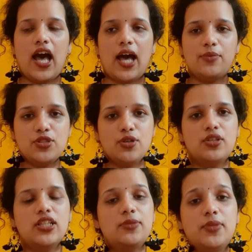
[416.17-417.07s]
I'm
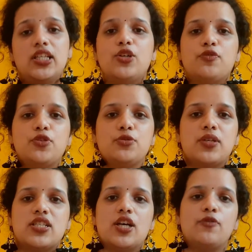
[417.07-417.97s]
sure that many of you
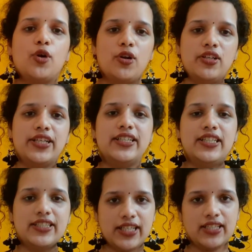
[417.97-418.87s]
must have
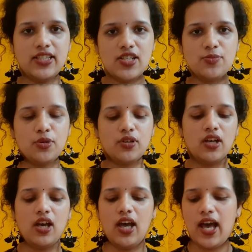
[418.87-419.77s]
already read this book
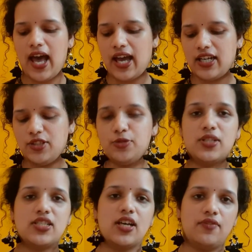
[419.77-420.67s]
and you
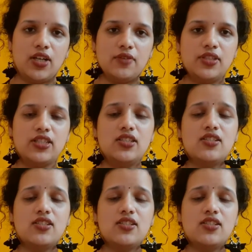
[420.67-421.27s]
must have loved it.